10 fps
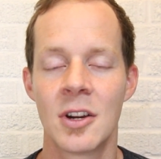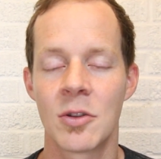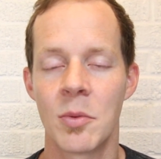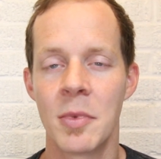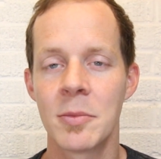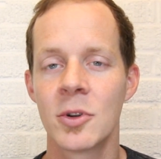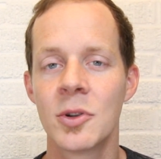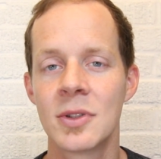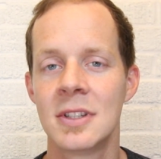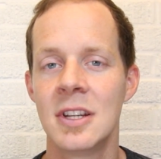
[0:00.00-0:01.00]
Remember
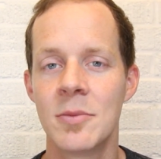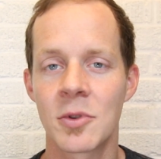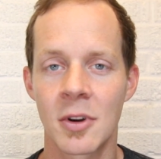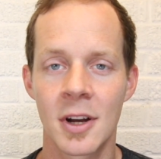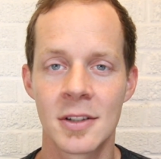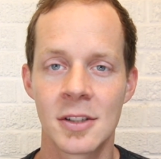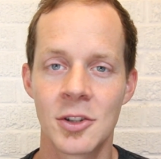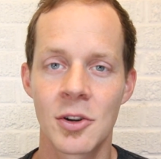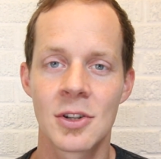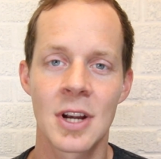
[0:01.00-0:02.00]
whose team you're on.
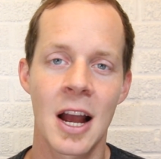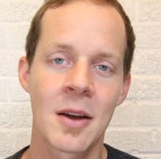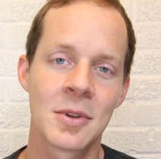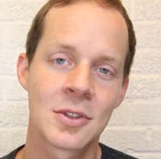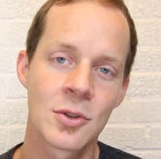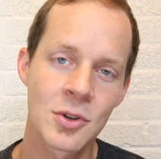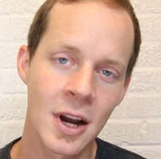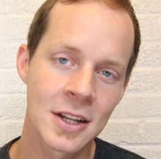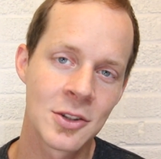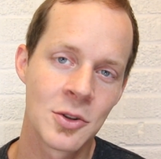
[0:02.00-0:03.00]
Your job is to
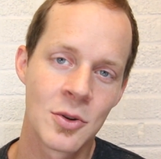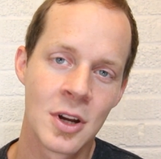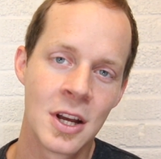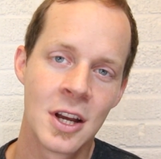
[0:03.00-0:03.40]
try to